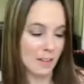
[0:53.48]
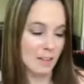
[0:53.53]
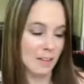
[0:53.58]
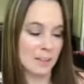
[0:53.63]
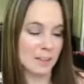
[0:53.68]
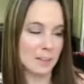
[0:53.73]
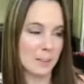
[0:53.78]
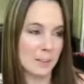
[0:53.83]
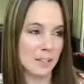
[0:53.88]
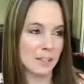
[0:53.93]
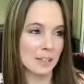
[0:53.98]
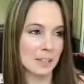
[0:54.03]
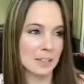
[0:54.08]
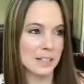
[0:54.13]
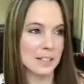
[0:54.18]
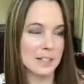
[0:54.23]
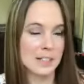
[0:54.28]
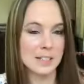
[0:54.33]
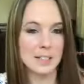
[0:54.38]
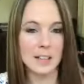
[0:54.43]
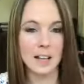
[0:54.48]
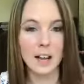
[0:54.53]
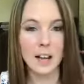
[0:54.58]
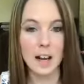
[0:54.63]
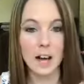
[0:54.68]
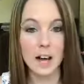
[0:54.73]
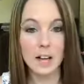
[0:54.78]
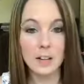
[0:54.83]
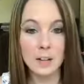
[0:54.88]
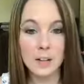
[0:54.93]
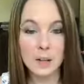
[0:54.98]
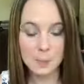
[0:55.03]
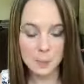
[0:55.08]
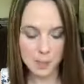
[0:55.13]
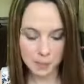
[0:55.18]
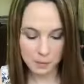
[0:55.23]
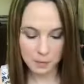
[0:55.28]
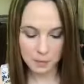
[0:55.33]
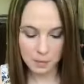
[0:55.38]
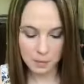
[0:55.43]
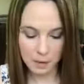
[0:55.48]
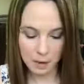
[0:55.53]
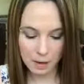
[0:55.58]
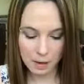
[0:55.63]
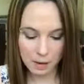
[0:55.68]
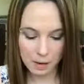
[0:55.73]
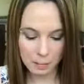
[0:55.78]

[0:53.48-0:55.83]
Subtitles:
Oh my goodness. A lot of people,